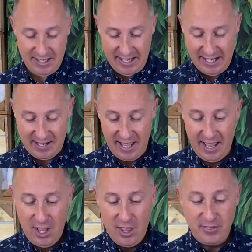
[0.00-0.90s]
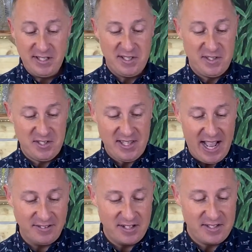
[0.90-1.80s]
in there. This is a
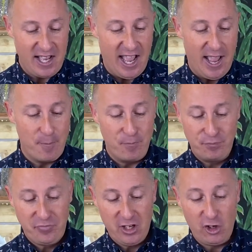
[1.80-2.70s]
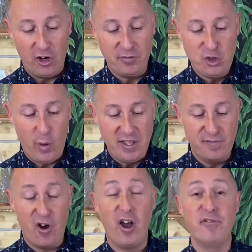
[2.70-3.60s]
standard kind of
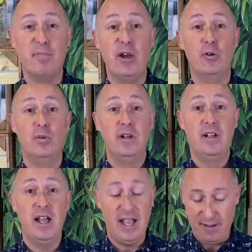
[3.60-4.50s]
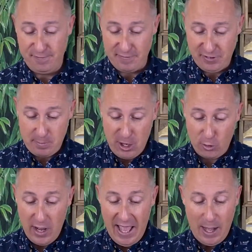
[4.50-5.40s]
25 mil 50 mil.
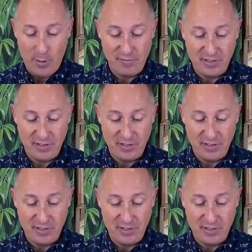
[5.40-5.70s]
However,